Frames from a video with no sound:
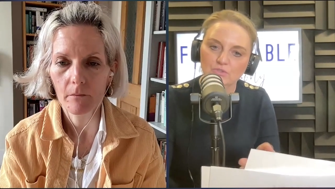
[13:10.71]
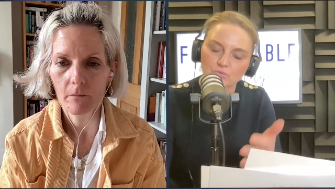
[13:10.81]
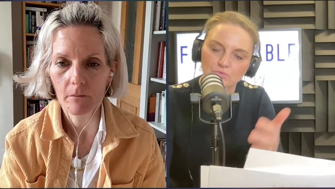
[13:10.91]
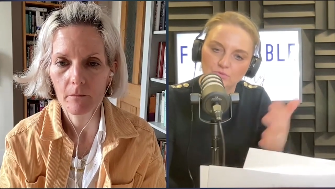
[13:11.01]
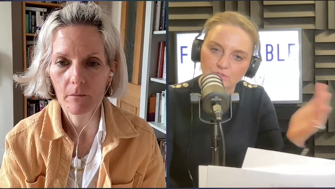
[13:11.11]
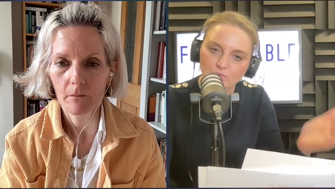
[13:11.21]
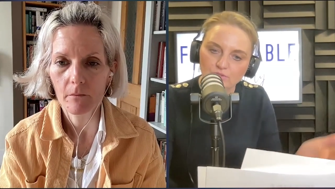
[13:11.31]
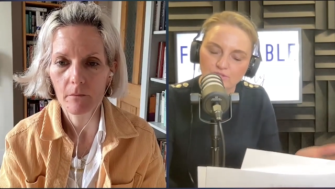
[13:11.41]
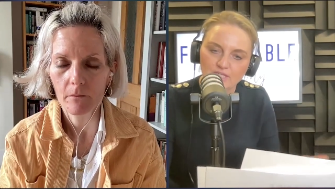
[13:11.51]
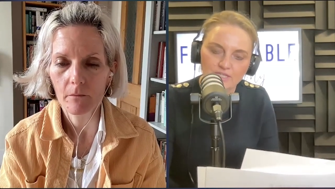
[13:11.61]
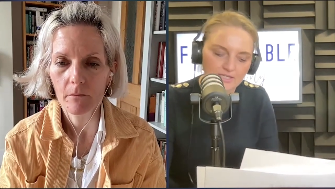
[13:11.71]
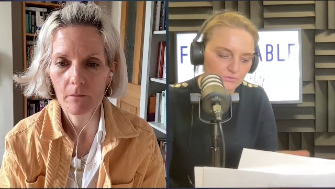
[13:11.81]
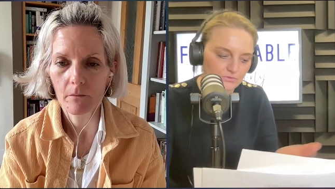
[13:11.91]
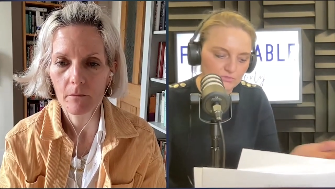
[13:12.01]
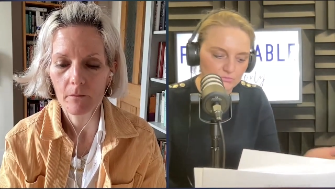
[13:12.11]
Speaker 1: the whole the whole thing
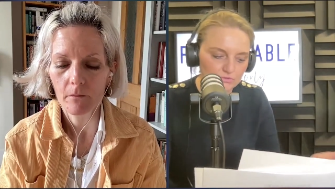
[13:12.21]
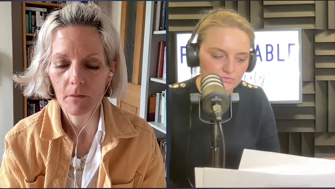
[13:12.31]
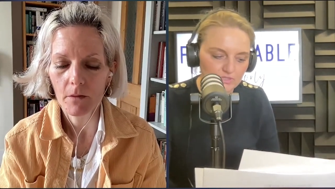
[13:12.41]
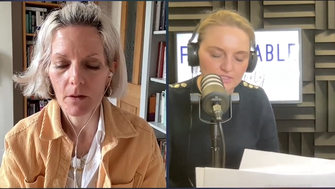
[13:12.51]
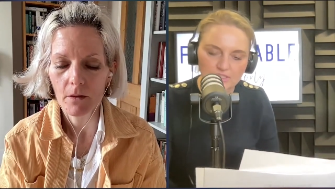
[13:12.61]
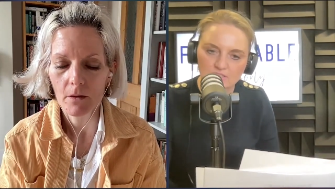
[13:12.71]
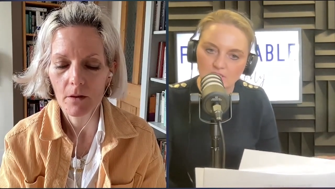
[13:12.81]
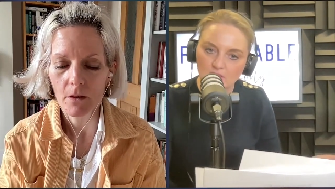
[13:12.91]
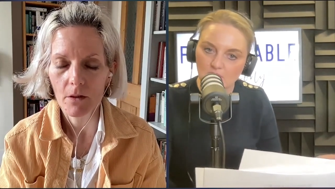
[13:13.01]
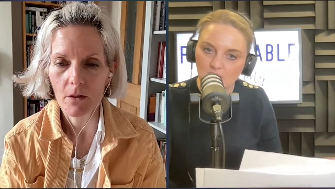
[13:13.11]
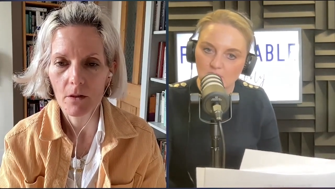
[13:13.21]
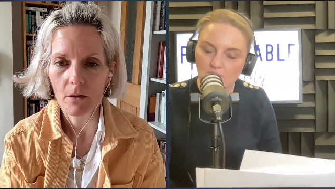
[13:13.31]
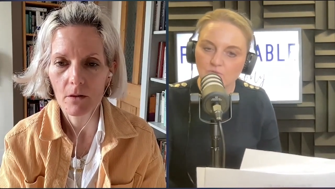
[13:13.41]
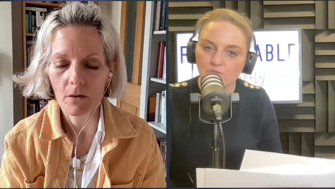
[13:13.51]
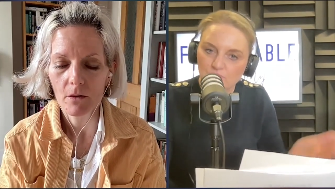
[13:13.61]
and how you've come to write these
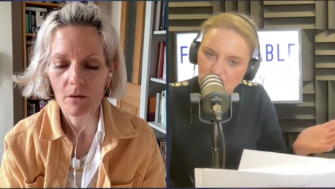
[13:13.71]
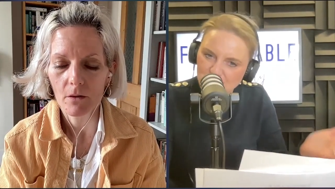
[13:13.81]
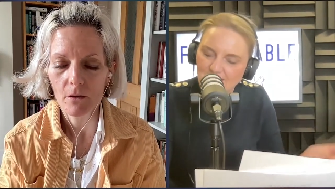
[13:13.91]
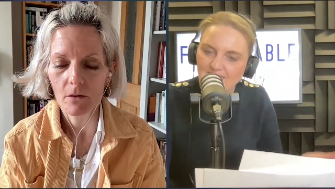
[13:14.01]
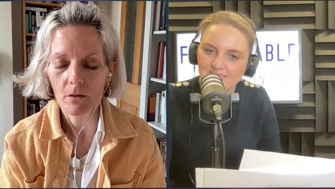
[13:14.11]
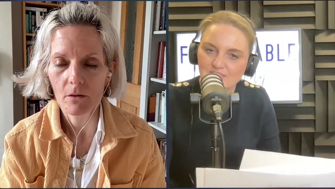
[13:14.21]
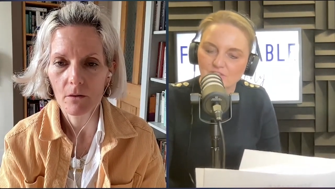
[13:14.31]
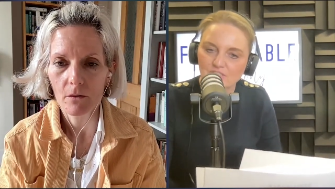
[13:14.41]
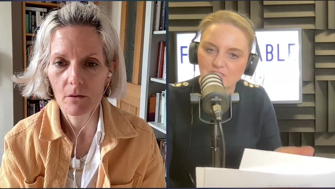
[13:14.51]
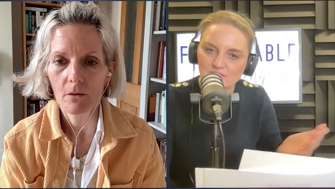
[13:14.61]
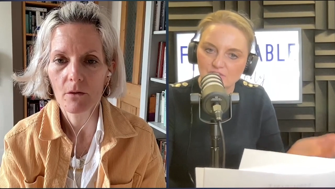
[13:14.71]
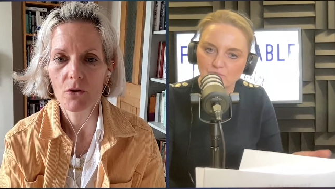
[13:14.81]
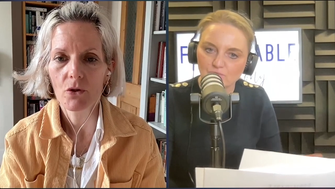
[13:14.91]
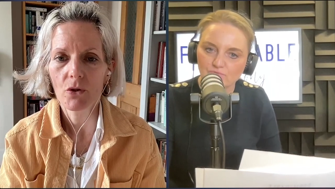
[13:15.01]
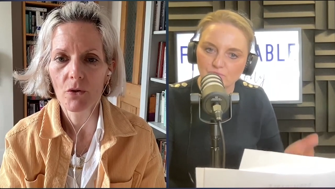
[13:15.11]
you know use these case studies and
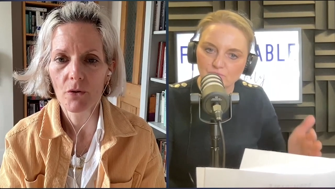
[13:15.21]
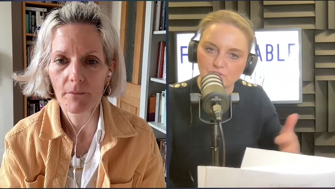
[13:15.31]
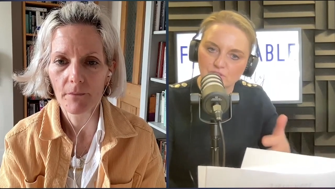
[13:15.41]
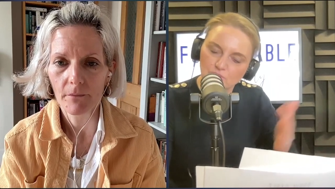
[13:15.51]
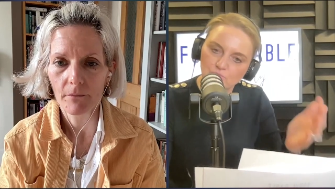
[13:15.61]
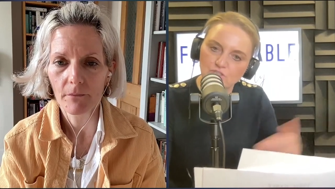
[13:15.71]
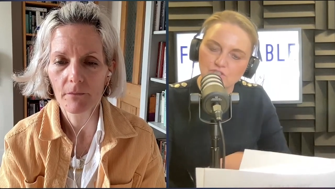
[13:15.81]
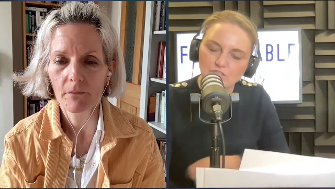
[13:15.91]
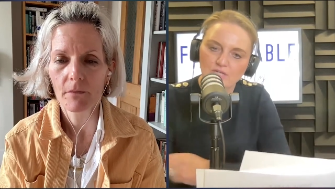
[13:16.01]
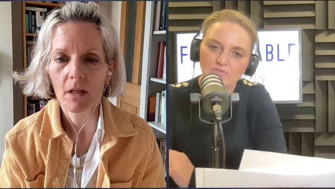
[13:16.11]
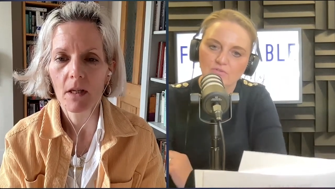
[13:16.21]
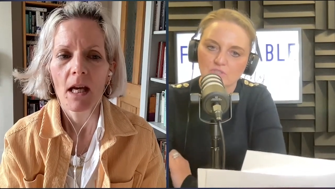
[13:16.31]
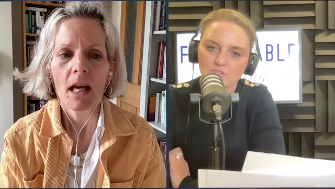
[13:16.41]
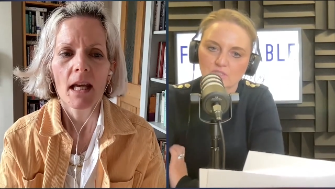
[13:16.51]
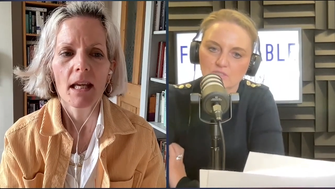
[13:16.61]
so forth Could, would you
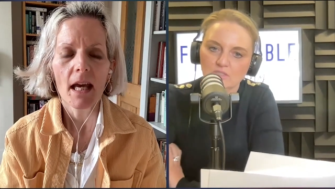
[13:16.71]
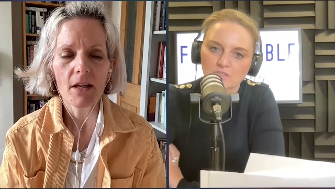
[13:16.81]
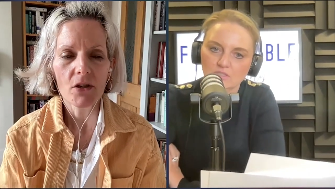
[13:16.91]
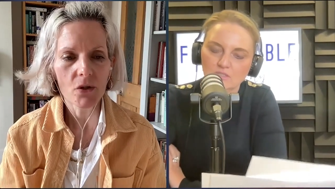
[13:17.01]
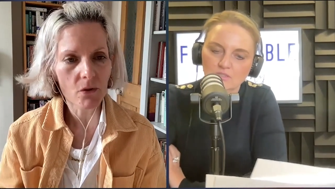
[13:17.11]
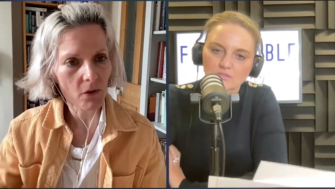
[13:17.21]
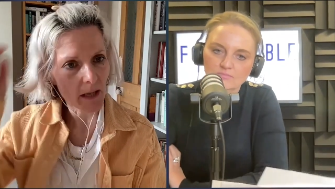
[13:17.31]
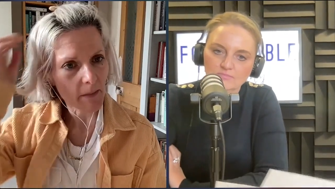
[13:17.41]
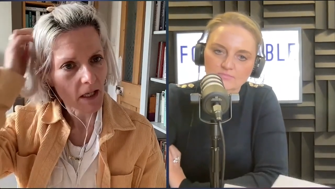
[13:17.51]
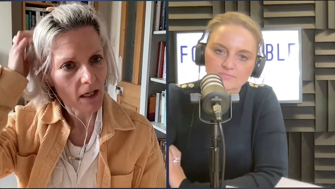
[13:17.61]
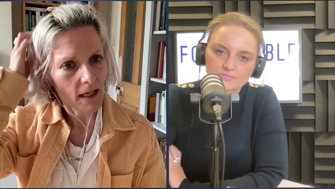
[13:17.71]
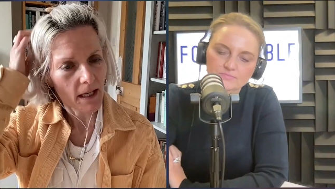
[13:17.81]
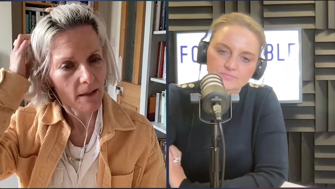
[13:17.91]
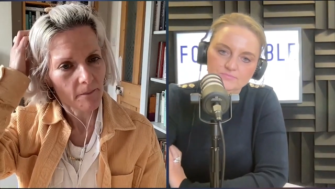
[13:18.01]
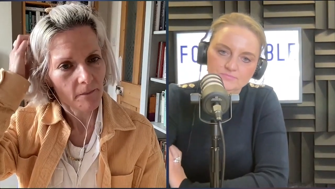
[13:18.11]
share
Speaker 2: yeah sure i mean
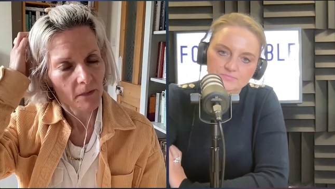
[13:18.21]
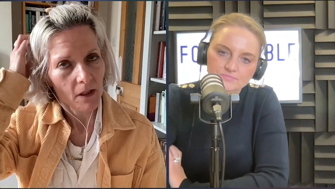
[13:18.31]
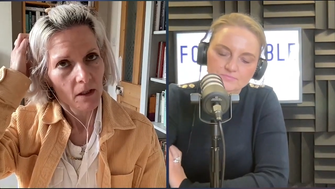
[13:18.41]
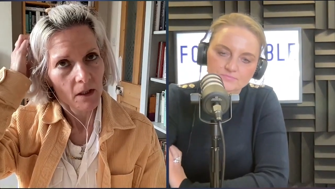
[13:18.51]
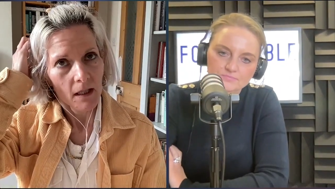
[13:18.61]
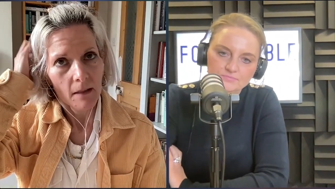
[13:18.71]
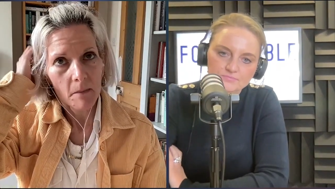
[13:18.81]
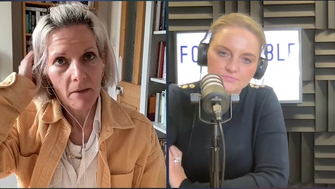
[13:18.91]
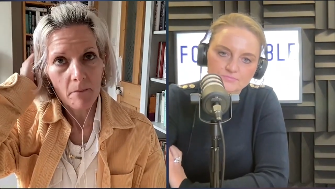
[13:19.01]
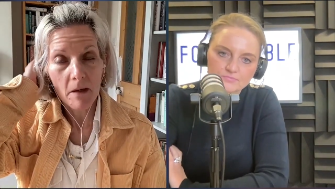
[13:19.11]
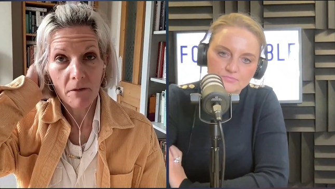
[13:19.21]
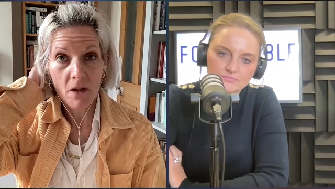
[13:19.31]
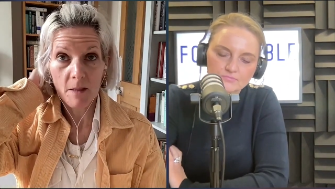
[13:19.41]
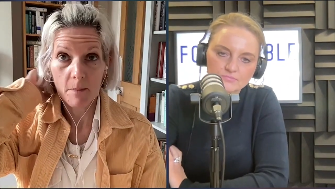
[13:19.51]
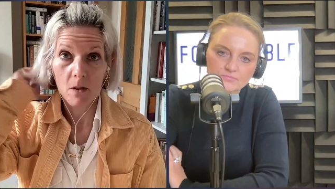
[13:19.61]
i um my my
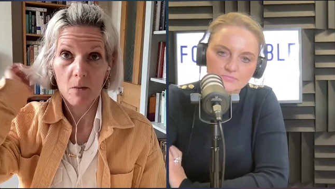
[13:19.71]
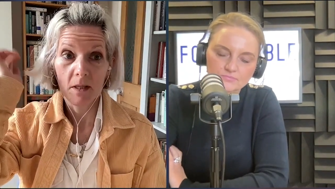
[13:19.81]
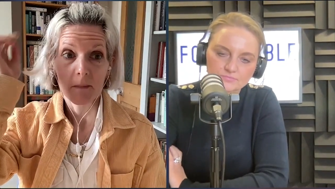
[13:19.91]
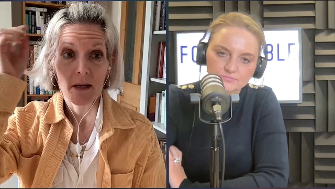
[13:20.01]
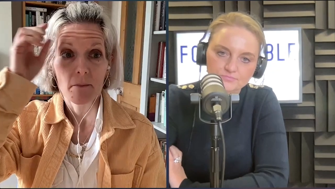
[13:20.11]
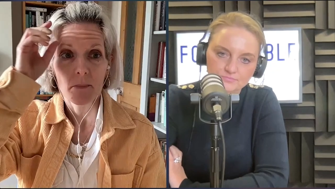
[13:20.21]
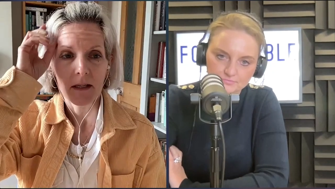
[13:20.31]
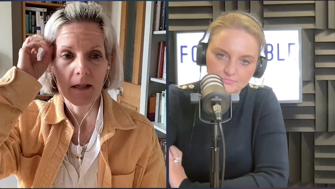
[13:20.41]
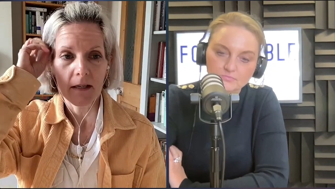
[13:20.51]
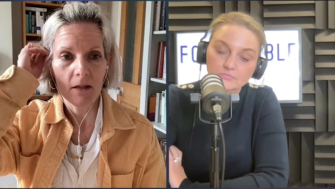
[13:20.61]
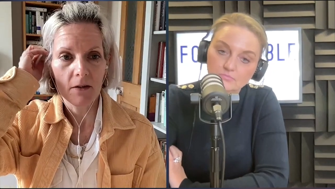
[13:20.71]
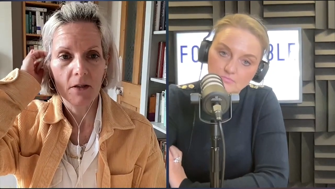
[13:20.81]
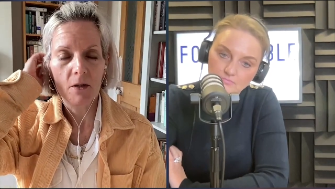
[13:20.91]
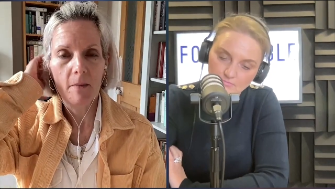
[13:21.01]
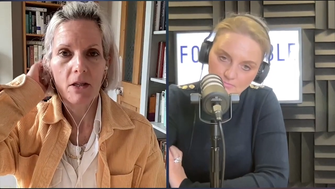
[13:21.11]
first book was about pregnancy
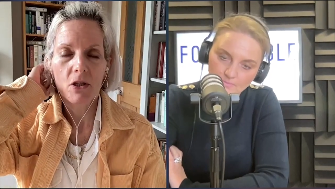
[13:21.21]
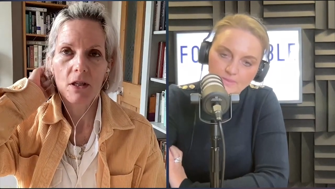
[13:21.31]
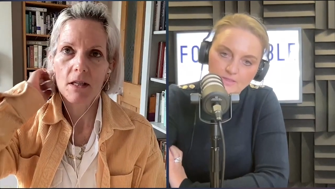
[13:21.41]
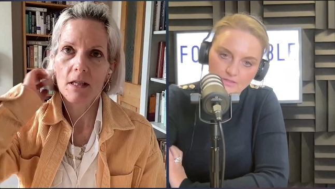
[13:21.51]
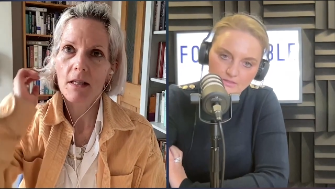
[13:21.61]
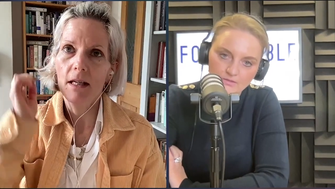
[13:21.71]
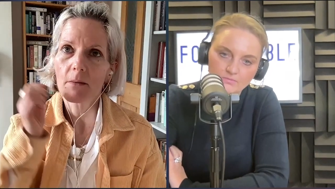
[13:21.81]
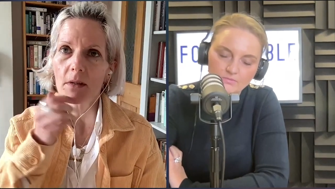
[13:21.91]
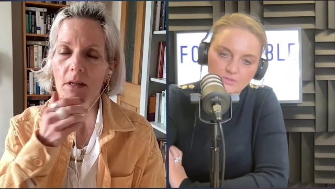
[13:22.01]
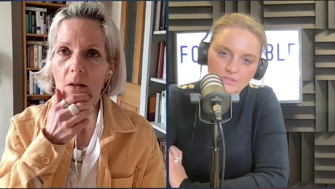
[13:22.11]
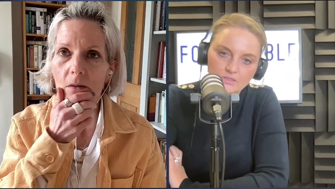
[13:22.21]
loss as you mentioned and yeah. i was